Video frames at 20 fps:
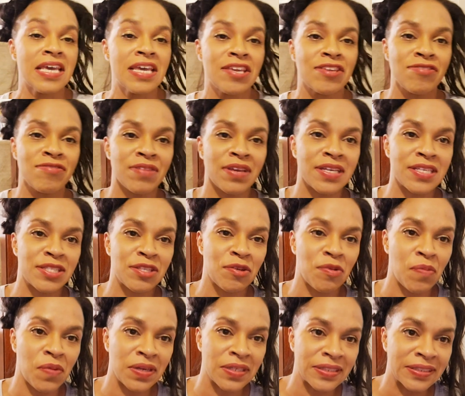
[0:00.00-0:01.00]
you guys don't
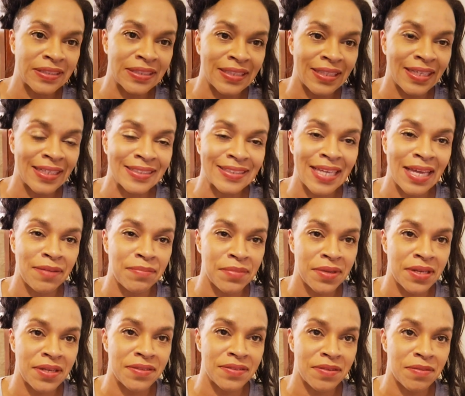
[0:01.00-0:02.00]
wanna see like 10
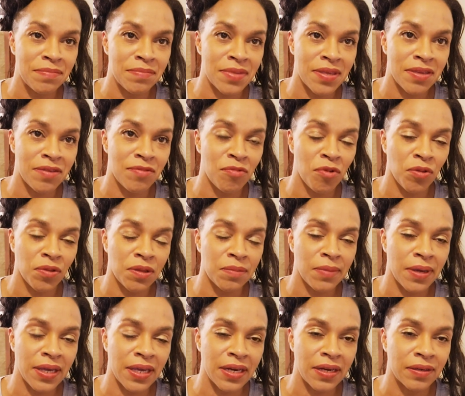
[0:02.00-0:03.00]
minutes of me rolling
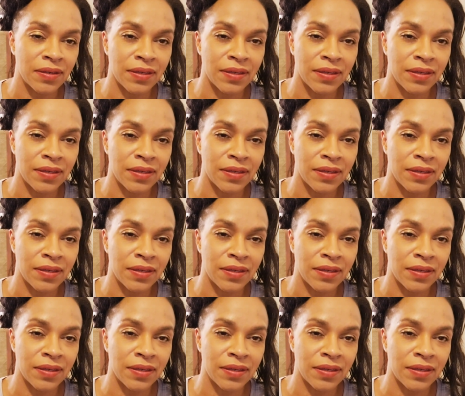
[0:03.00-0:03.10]
my hair.